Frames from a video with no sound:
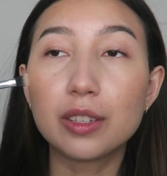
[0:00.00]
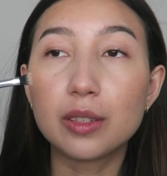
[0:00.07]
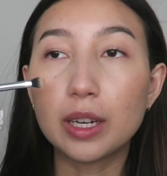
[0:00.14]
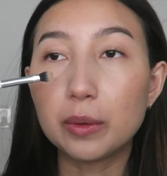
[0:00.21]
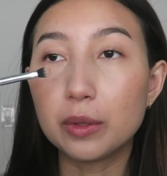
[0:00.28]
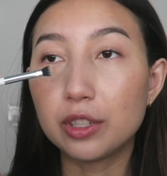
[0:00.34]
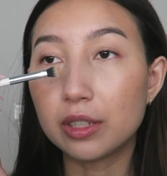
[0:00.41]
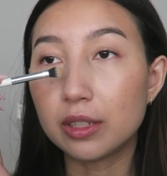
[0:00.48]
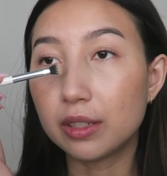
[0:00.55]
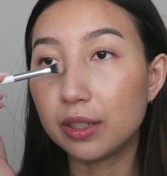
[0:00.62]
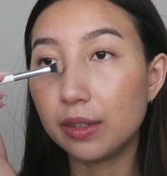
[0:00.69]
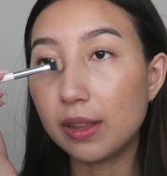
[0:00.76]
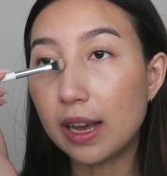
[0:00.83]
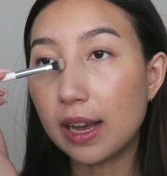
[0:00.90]
so I would
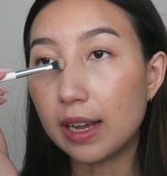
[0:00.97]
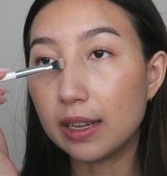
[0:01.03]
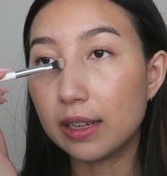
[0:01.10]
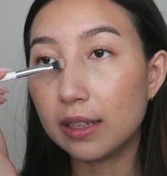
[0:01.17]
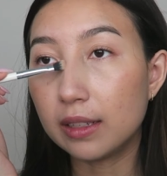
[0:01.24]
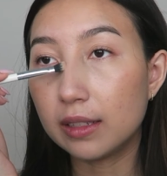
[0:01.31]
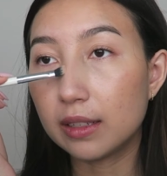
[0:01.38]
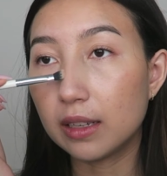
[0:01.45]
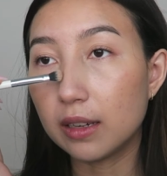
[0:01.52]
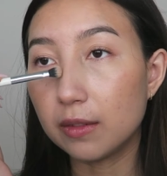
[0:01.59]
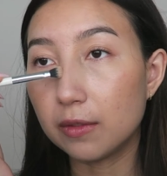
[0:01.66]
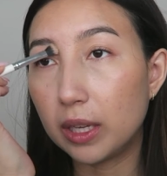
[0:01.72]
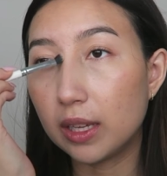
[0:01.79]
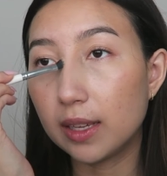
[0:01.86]
just do that instead
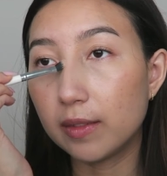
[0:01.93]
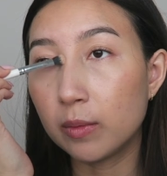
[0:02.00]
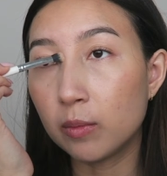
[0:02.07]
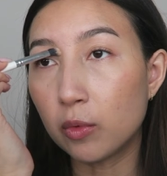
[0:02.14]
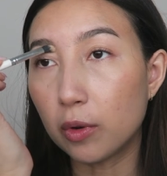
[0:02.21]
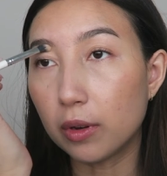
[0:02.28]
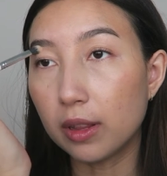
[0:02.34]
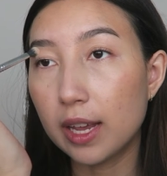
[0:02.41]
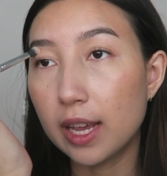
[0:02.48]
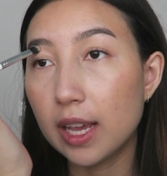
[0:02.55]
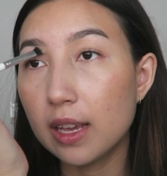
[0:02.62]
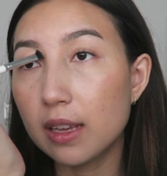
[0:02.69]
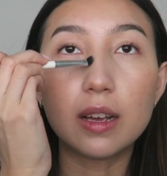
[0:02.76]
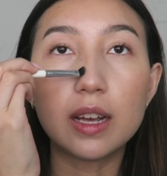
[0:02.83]
of being even more late.